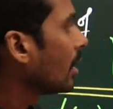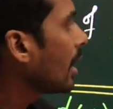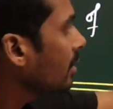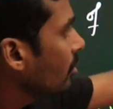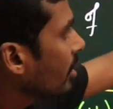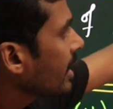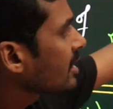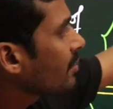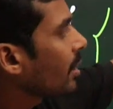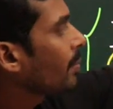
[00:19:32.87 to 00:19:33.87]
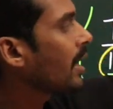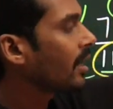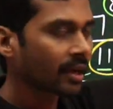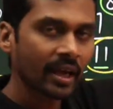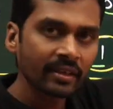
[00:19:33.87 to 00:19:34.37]
and you get some
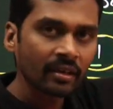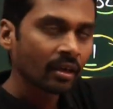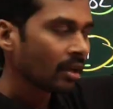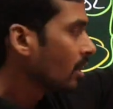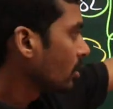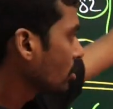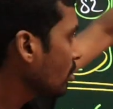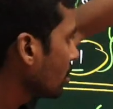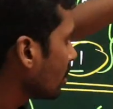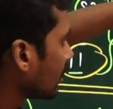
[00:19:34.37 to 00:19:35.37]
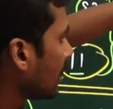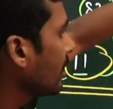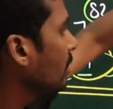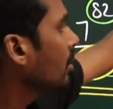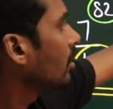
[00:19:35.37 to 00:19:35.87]
remainder, right? So
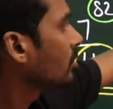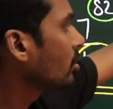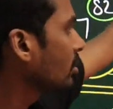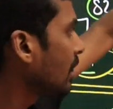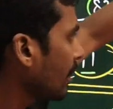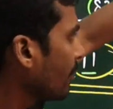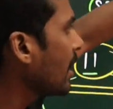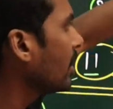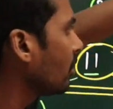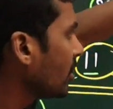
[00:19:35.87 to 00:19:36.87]
the remainder,